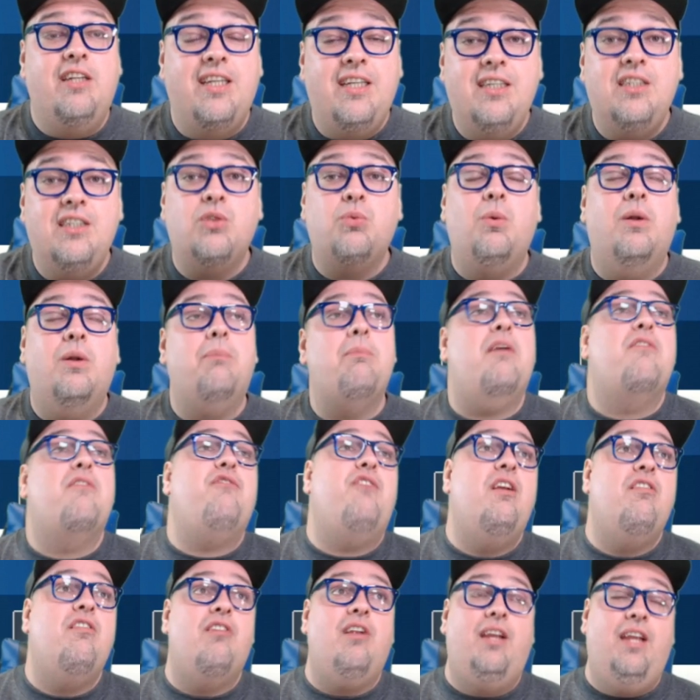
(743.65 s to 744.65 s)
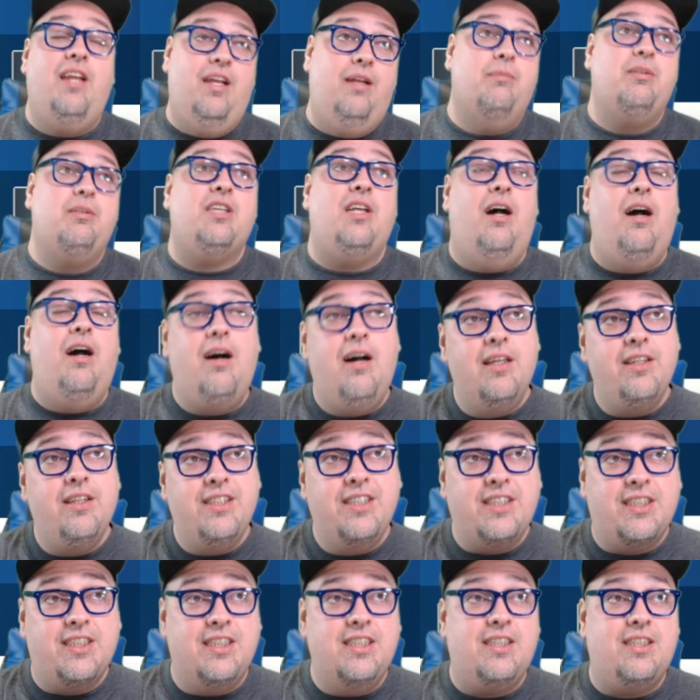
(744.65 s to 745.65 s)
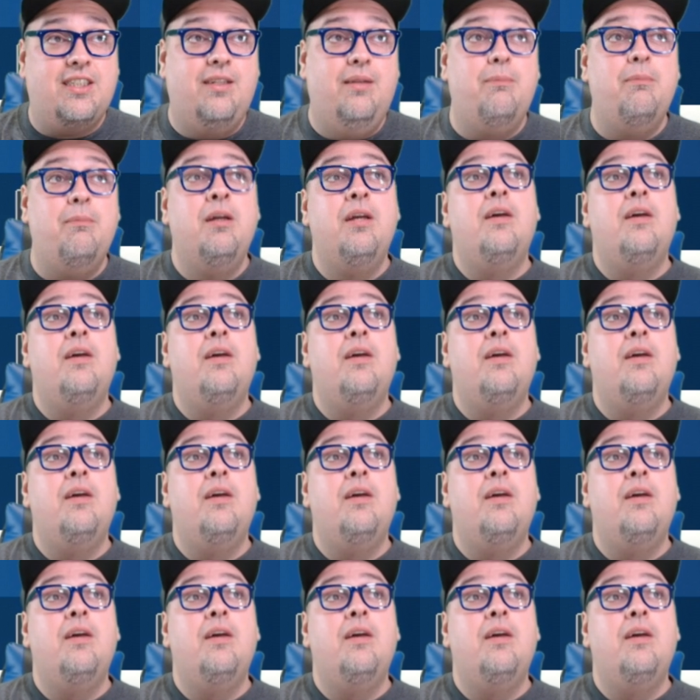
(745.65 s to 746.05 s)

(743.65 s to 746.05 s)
is one of my favorite games on the system.